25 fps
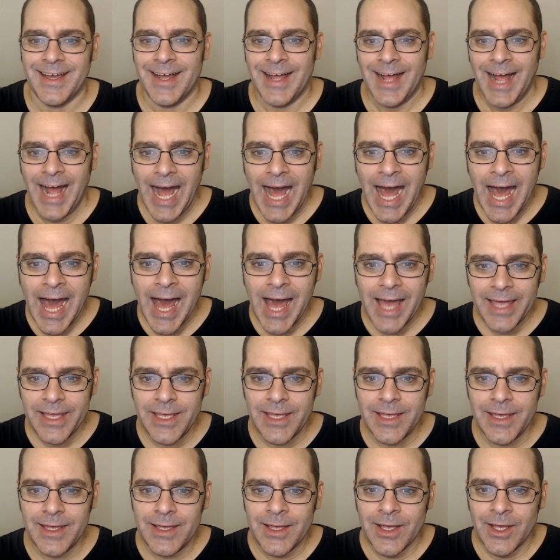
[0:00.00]

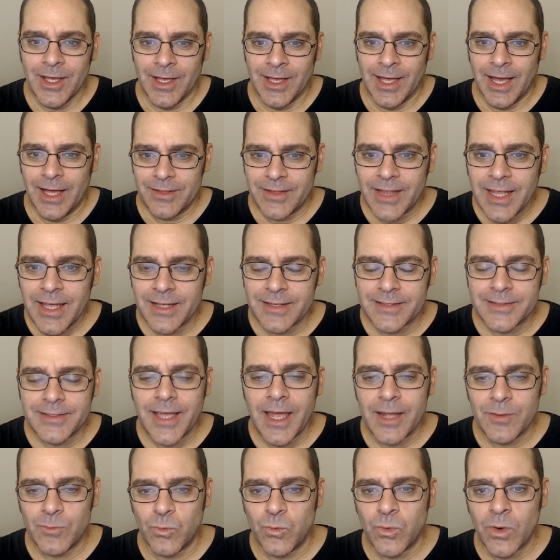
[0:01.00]
I think
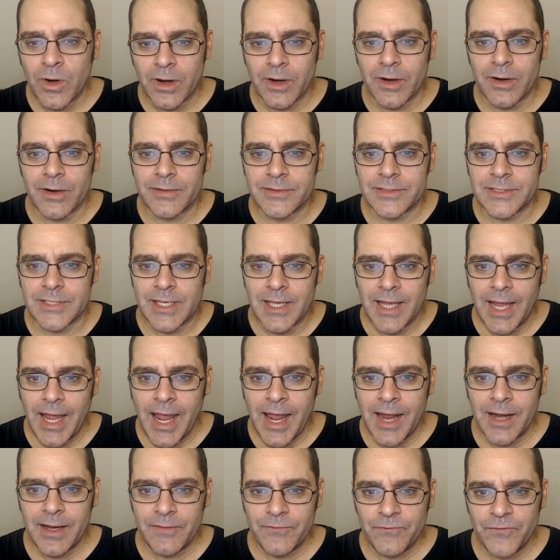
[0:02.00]
that words
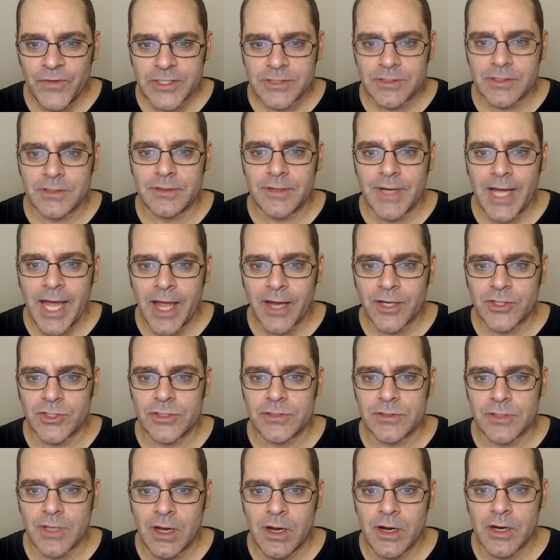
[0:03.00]
and physical
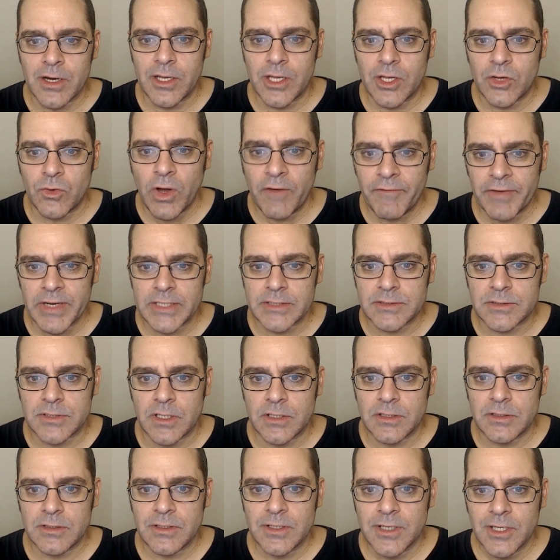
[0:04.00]
actions are equivalents.
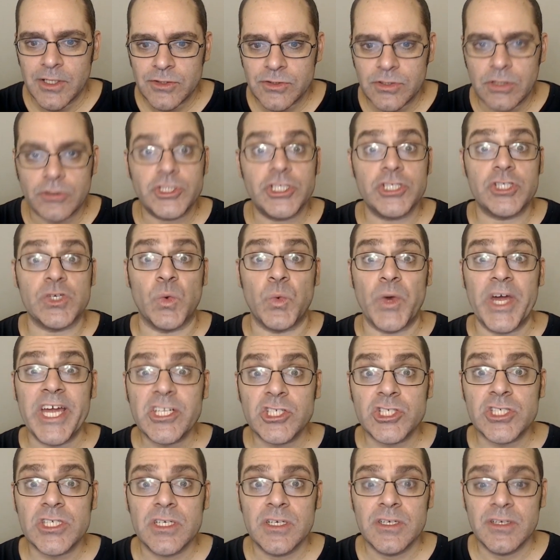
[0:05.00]
So she's a
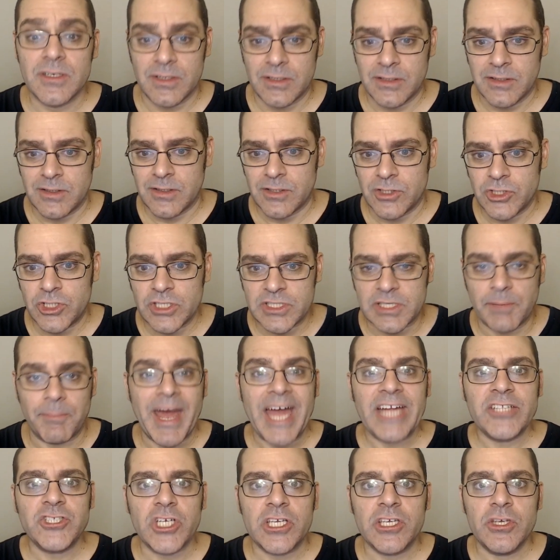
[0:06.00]
witch? She's a
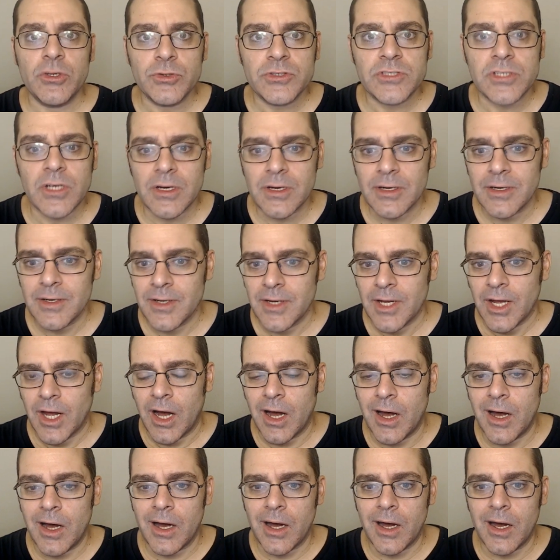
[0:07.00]
magic user?
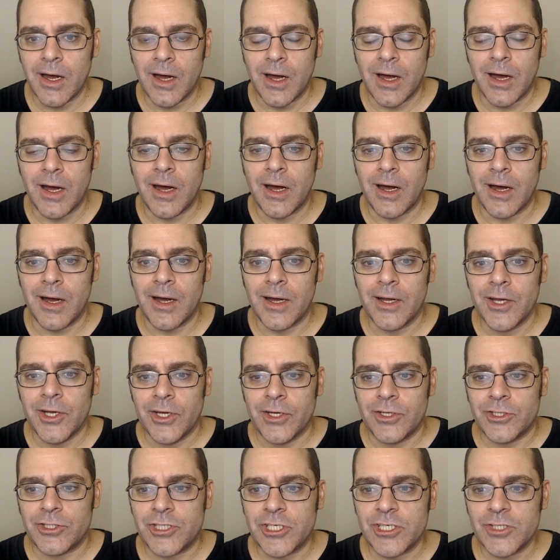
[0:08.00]

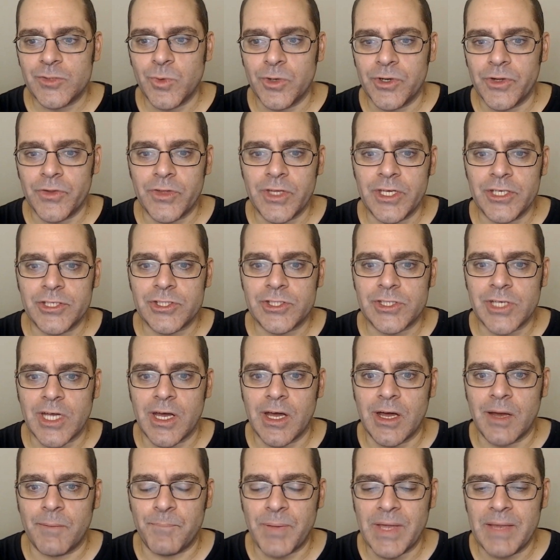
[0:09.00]
She's one of these
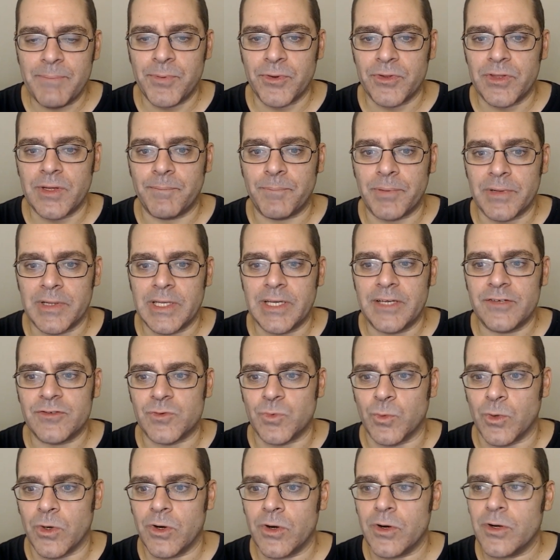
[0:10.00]
people that believes
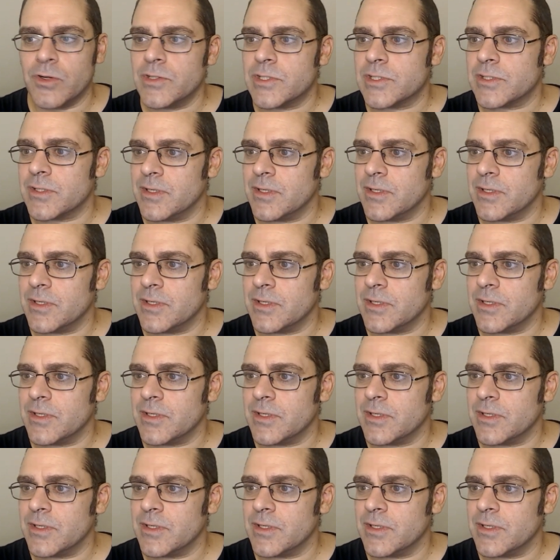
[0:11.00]
words